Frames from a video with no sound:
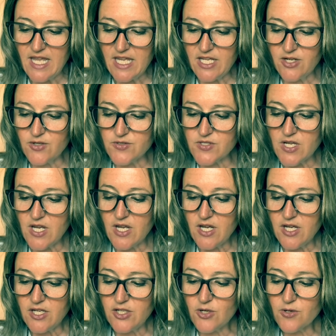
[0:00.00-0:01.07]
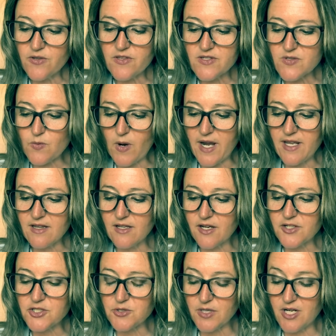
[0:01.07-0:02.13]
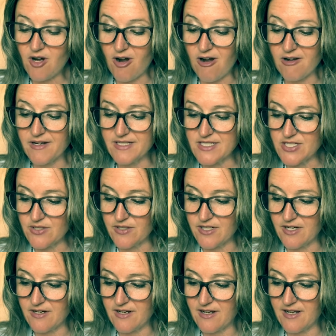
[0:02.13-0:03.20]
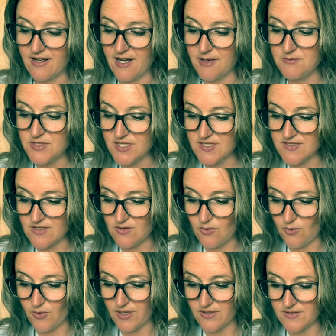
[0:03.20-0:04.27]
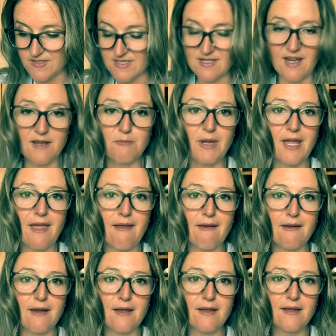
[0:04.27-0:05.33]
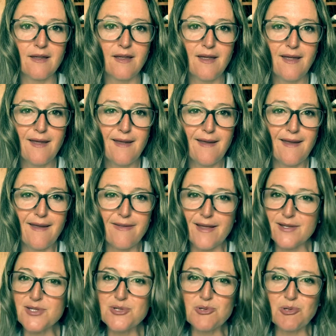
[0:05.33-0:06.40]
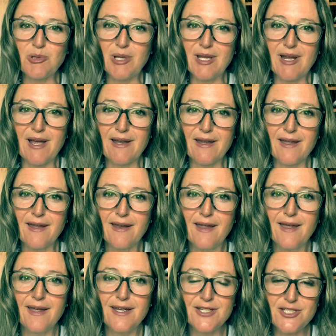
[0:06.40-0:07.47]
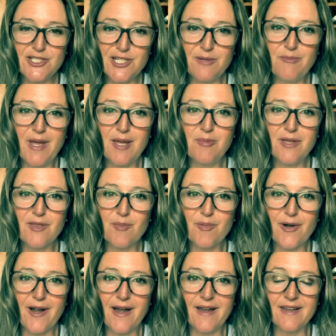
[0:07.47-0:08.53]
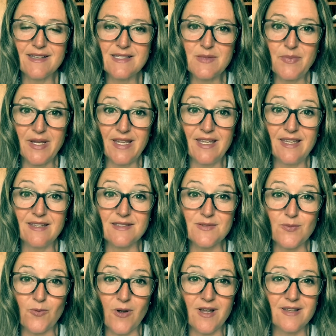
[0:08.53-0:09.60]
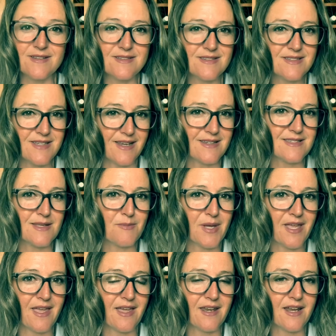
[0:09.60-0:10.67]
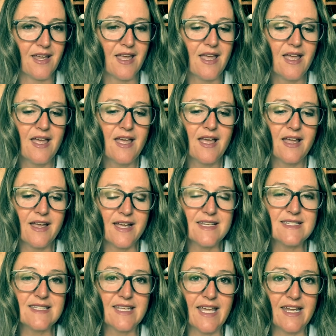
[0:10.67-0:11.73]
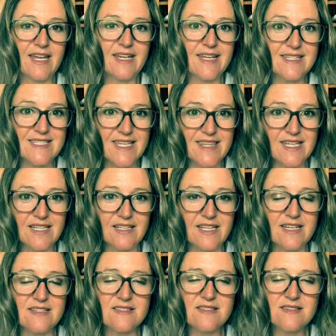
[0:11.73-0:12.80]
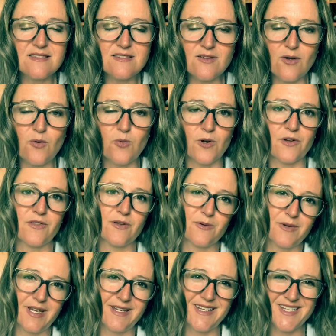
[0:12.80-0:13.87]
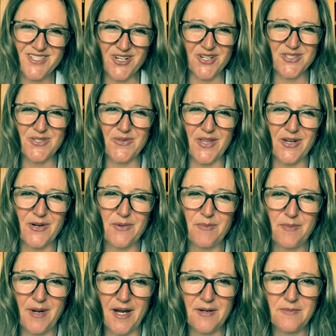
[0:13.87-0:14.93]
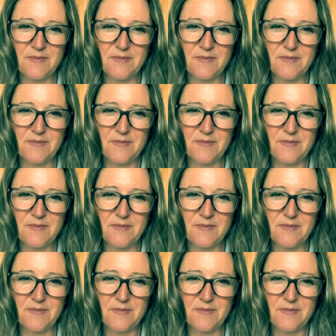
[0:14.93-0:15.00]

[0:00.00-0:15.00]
He goes, you're this white luxury car interior and I'm just an oil stained mechanic. And that's truly not it. She may be the prize, but he is one sexy mechanic. Guys, get it. It's in the links. So worth a read. Talk to you later. Bye.